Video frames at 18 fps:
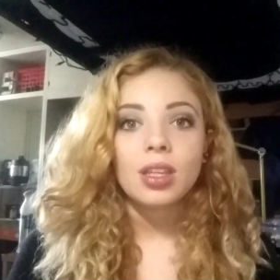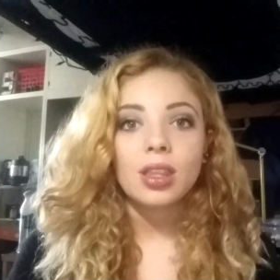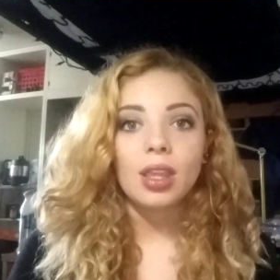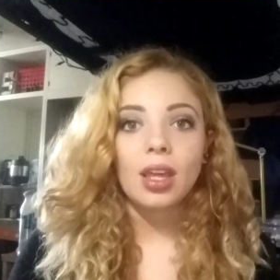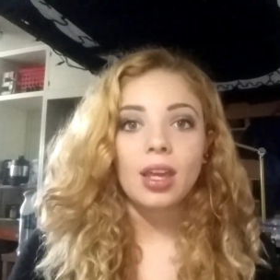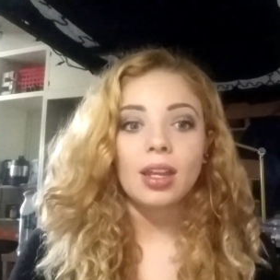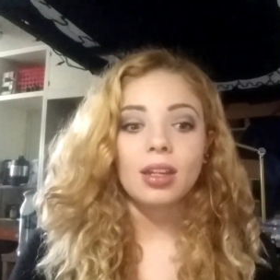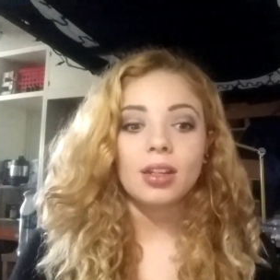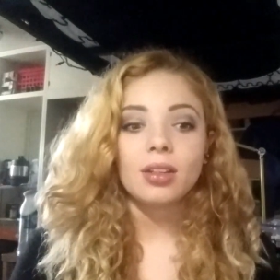
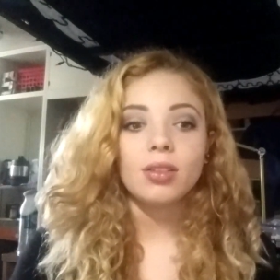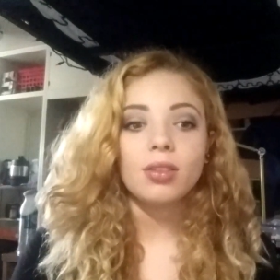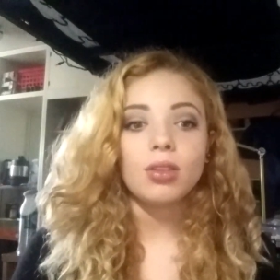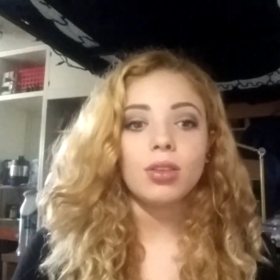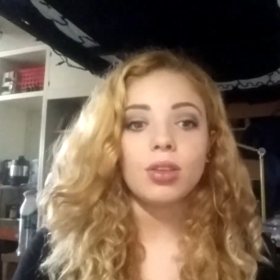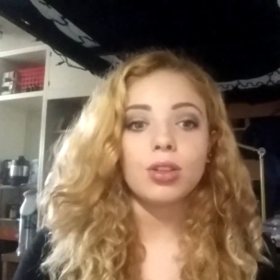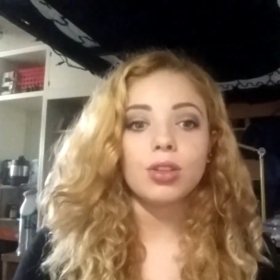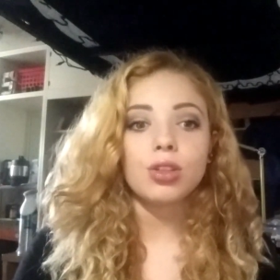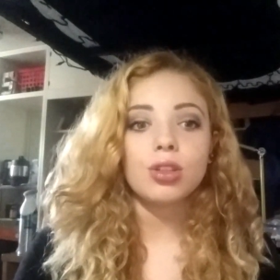then
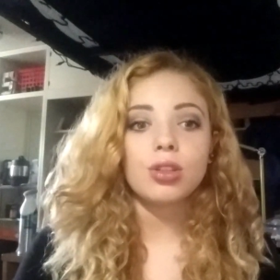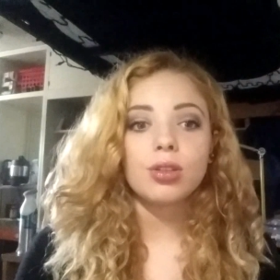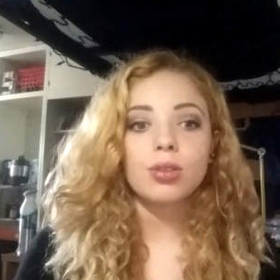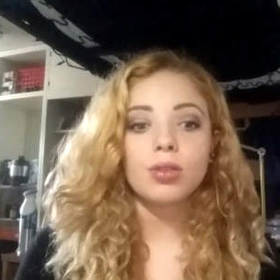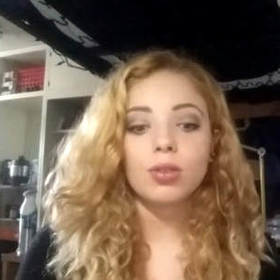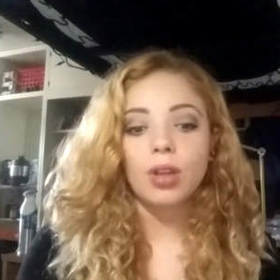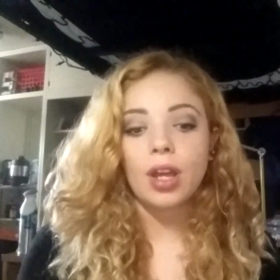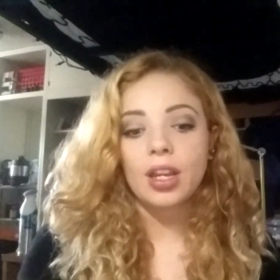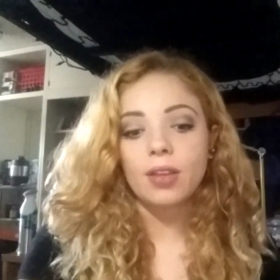
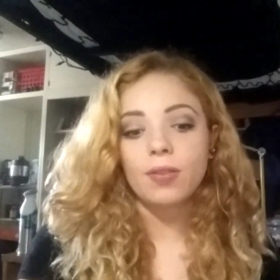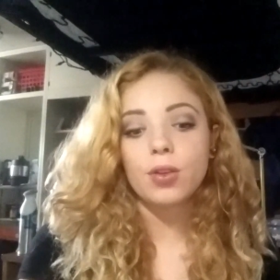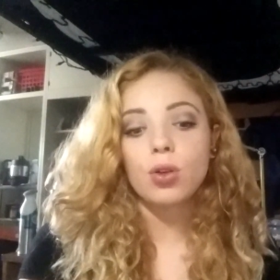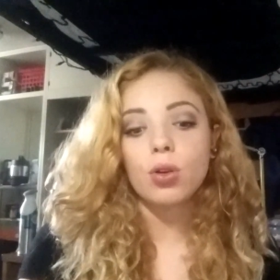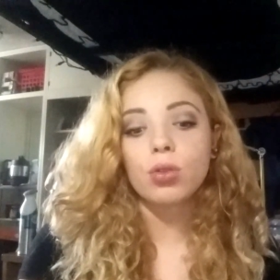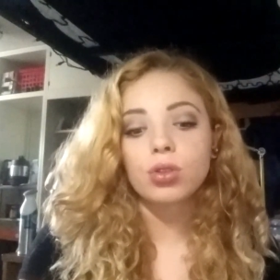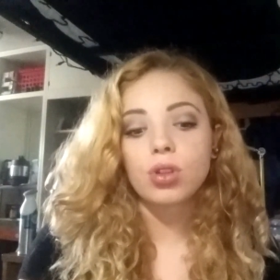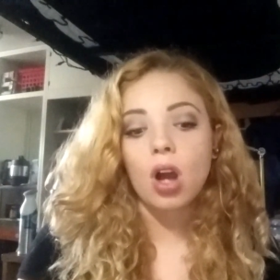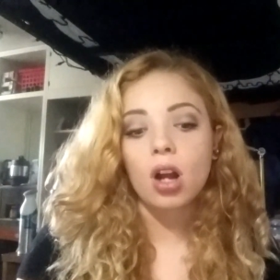if you
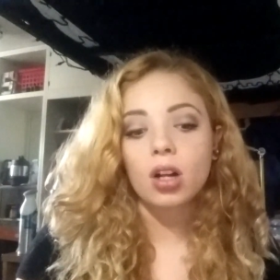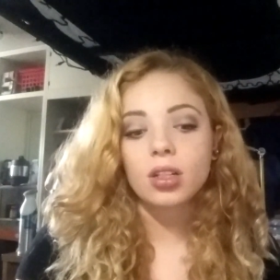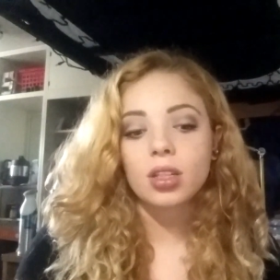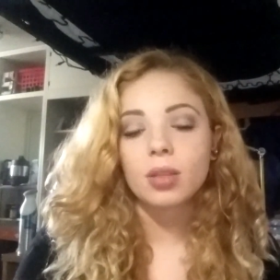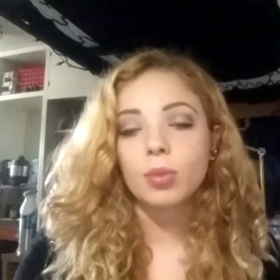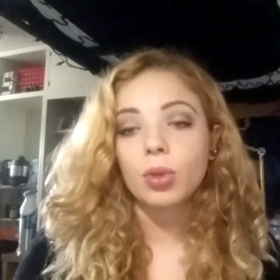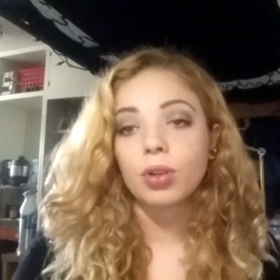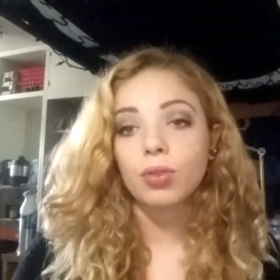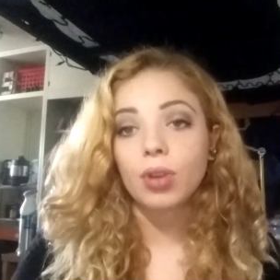don't talk to
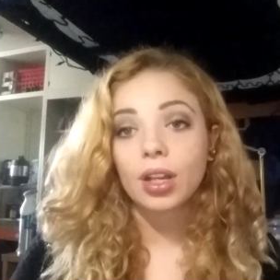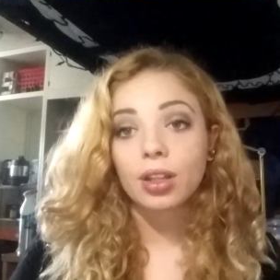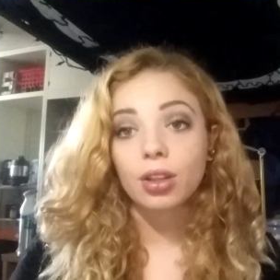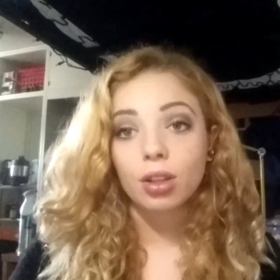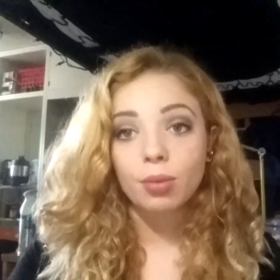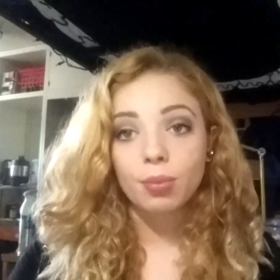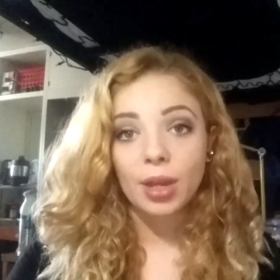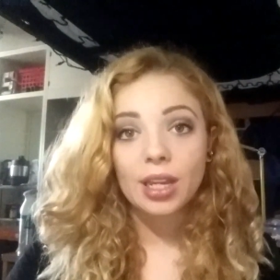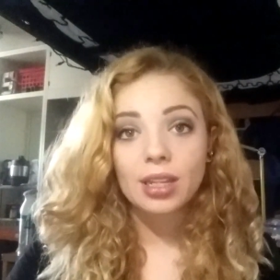them on a
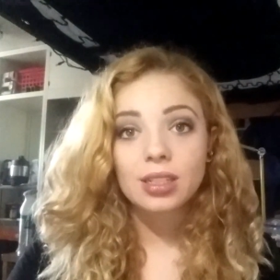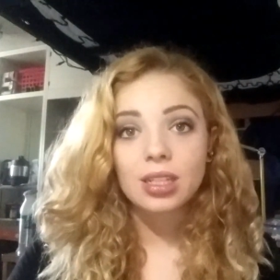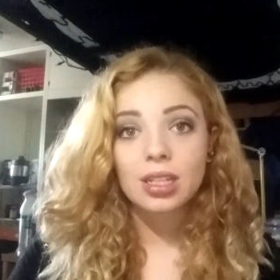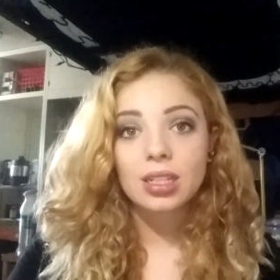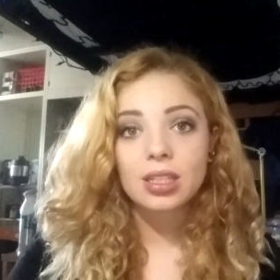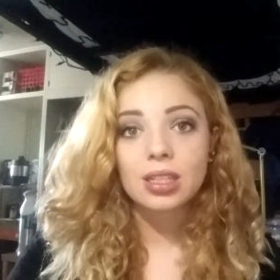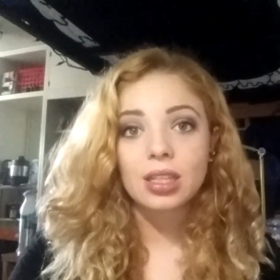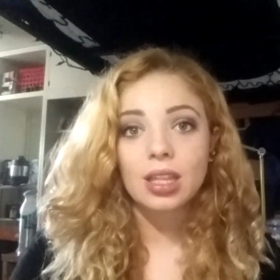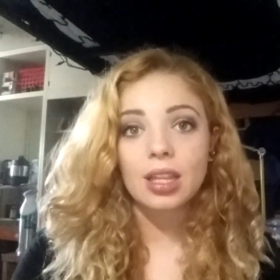regular
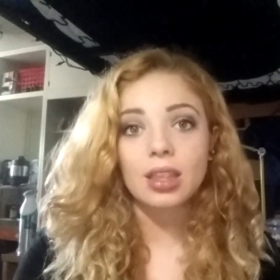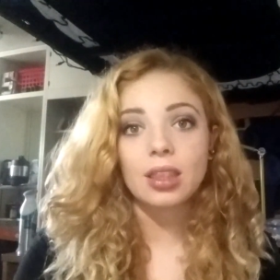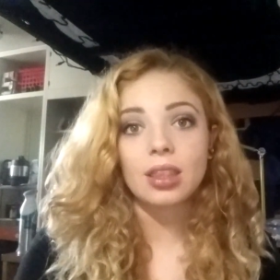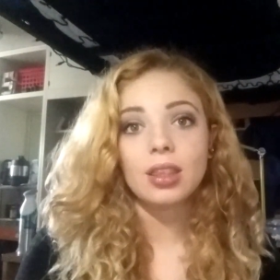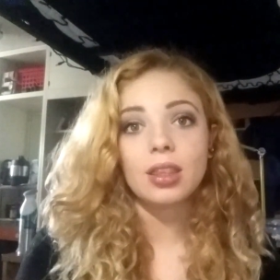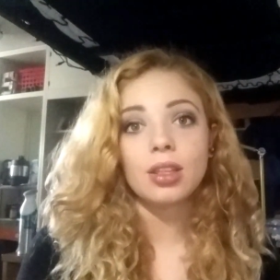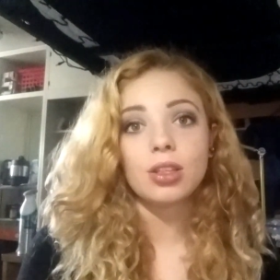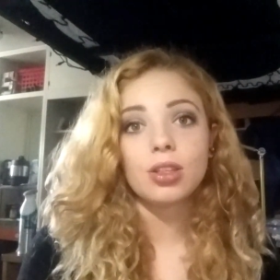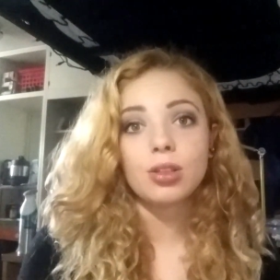basis,
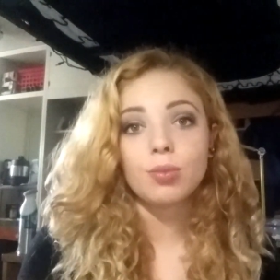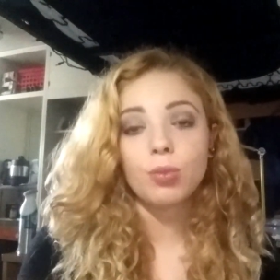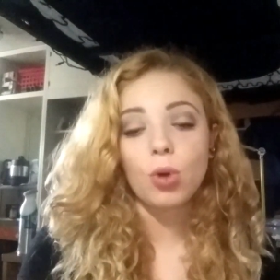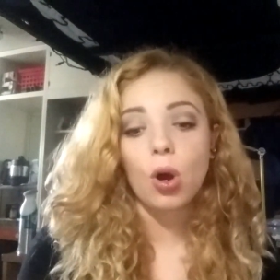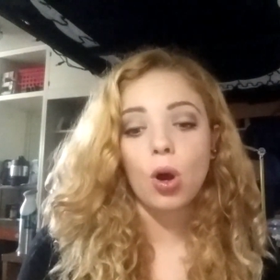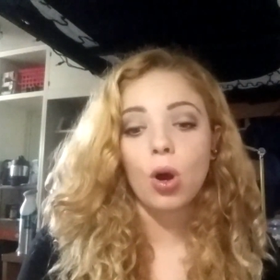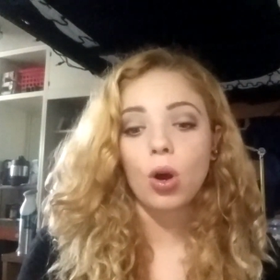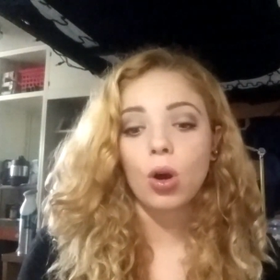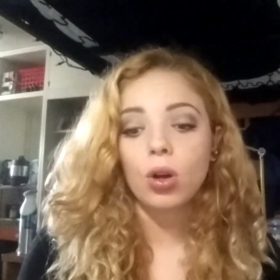then the
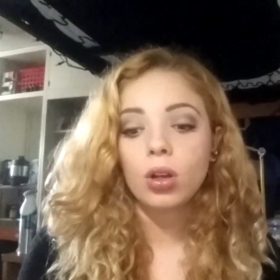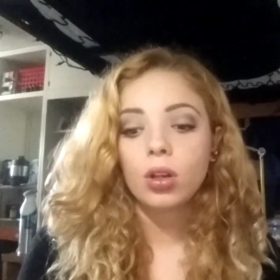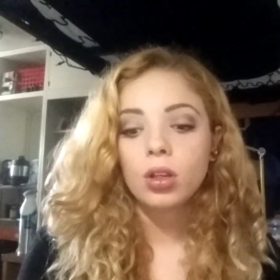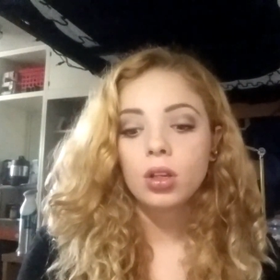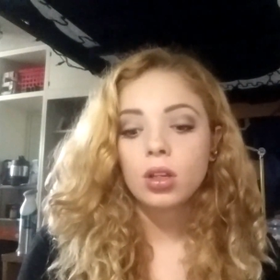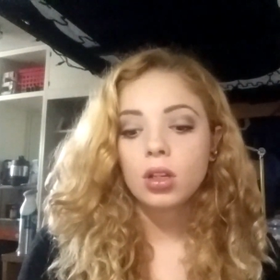small